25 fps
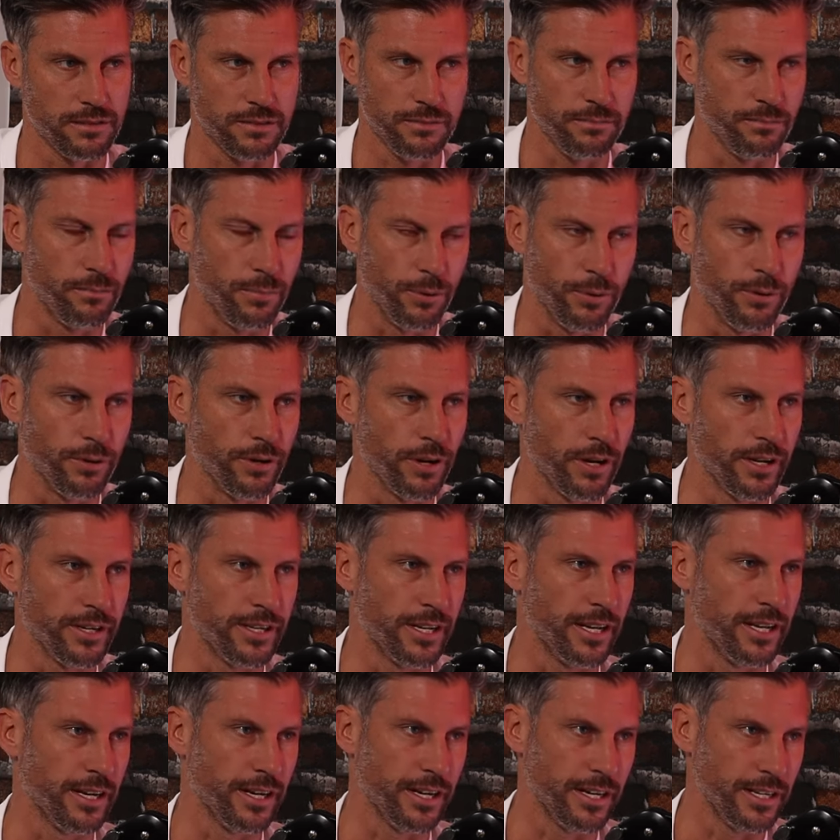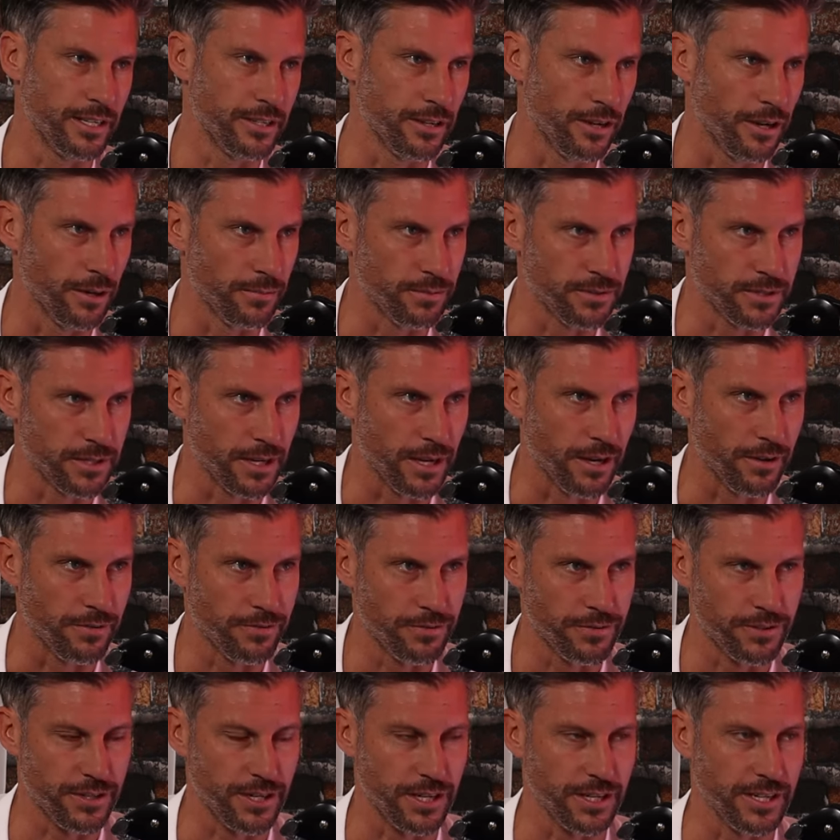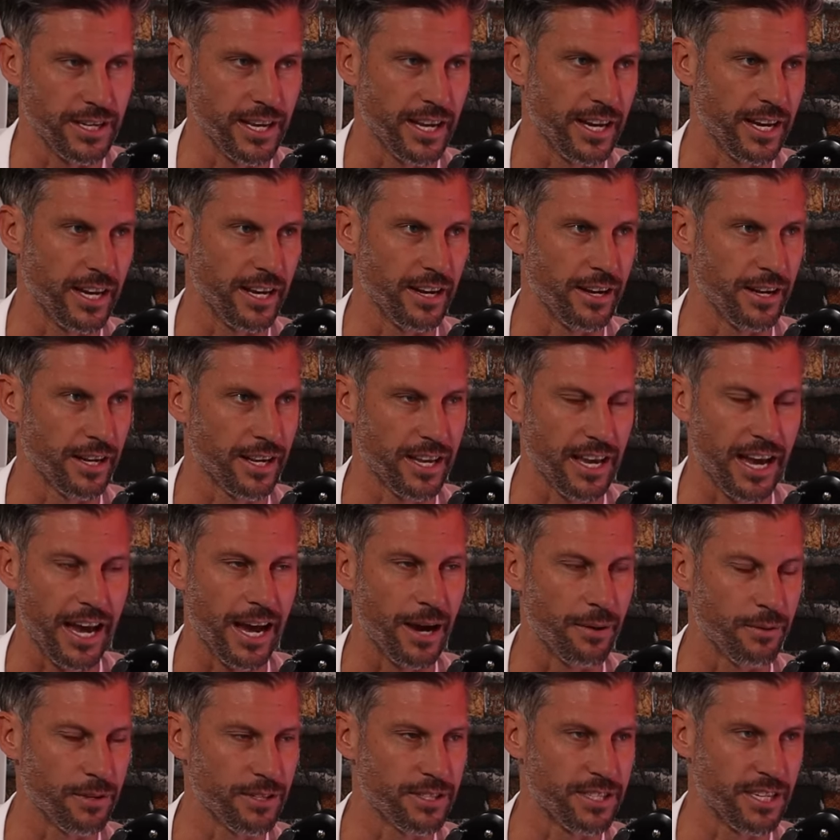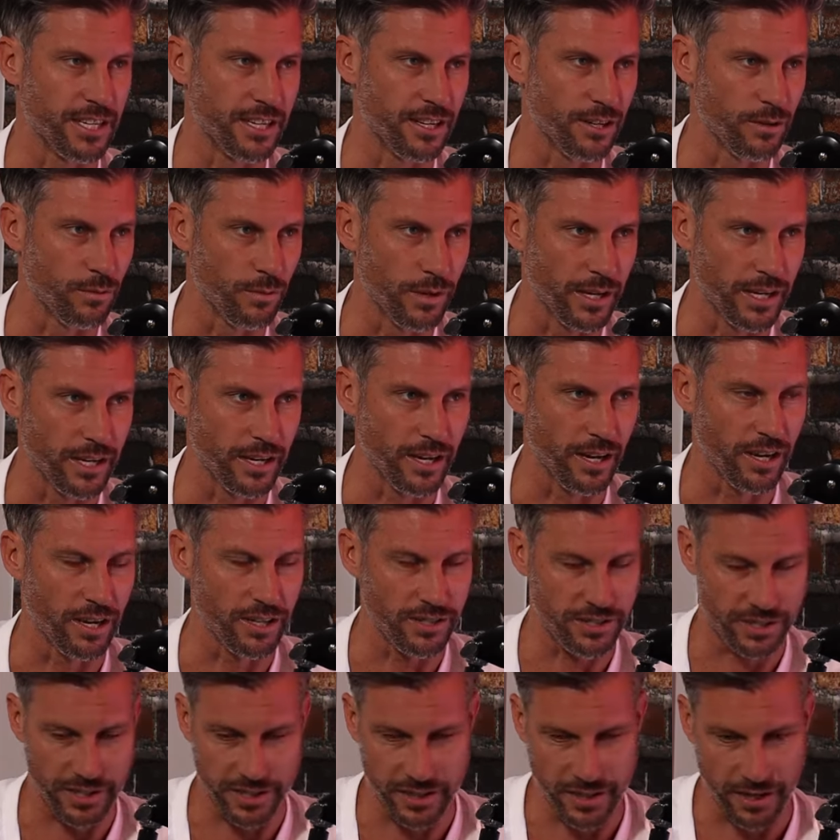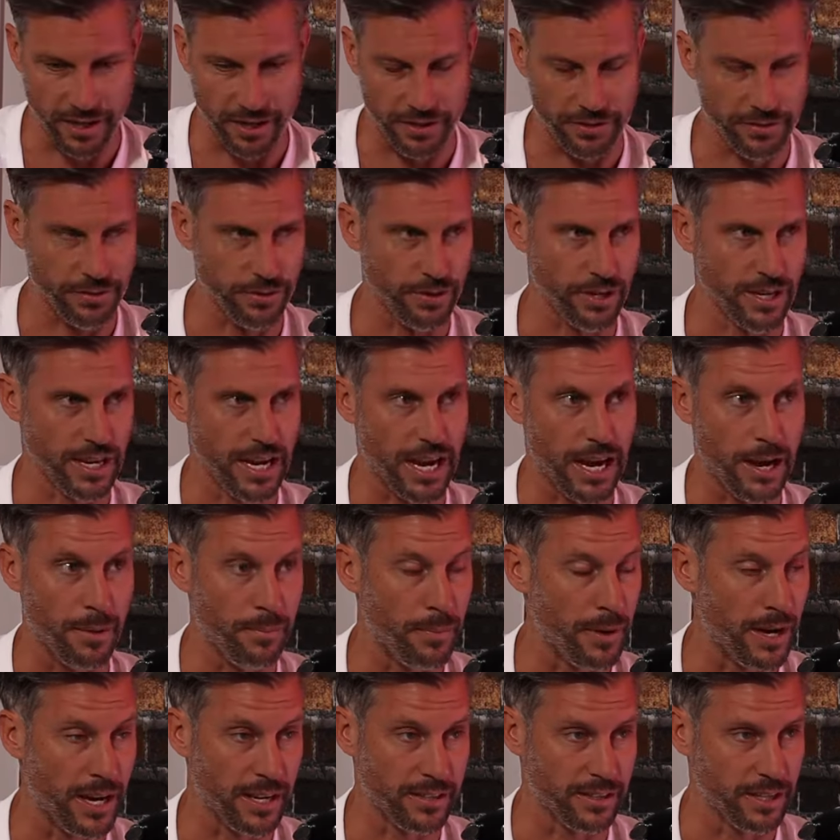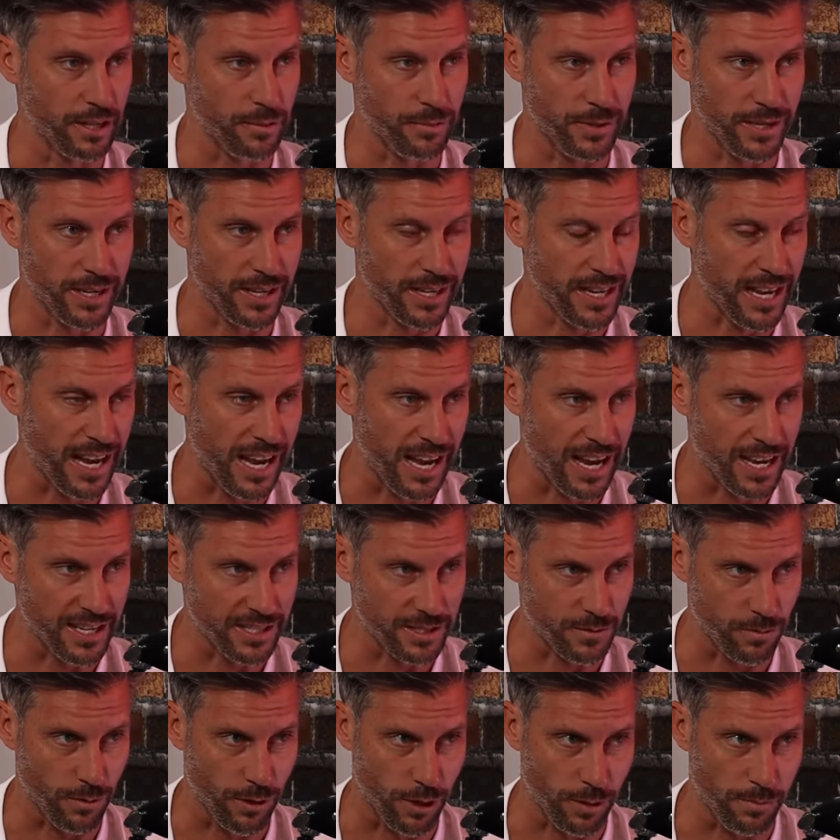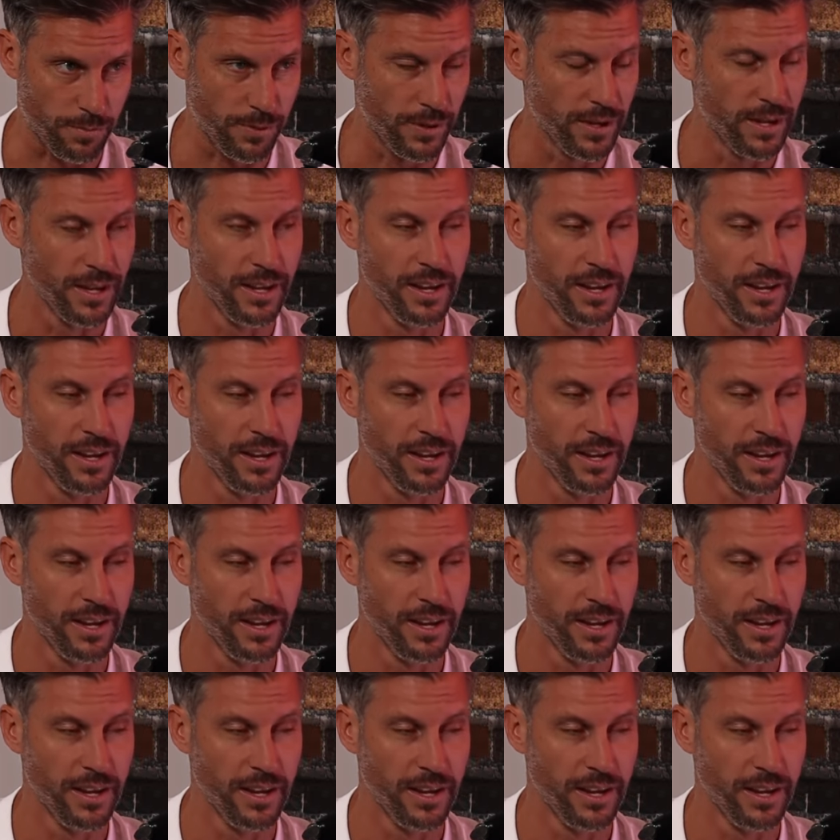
oh. Born Identity type stuff. She'd get in a car with tinted windows. She'd go through a car park. There'd be a car swap.